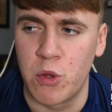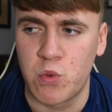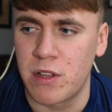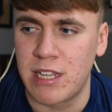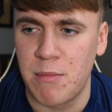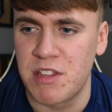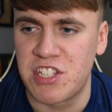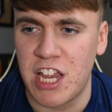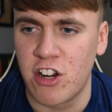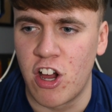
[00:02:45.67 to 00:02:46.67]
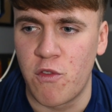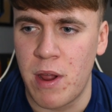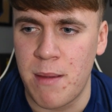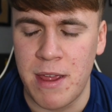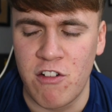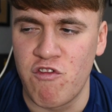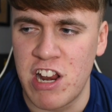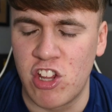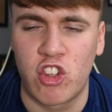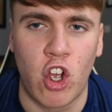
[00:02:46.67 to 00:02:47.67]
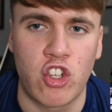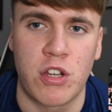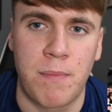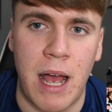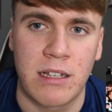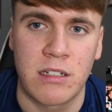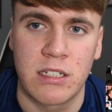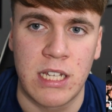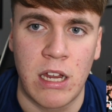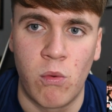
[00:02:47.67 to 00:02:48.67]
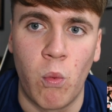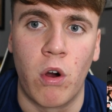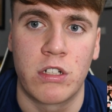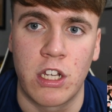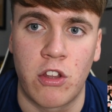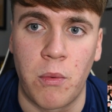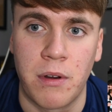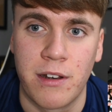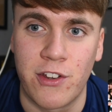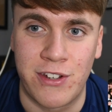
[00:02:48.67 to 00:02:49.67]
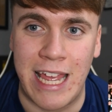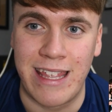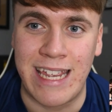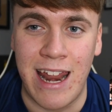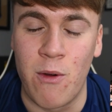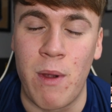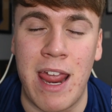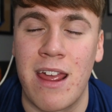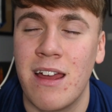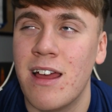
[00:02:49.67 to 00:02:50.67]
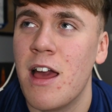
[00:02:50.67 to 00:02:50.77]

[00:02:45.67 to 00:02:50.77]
There was one time in the second half where he made a really dodgy pass, and it's like, what are you doing? Just get away.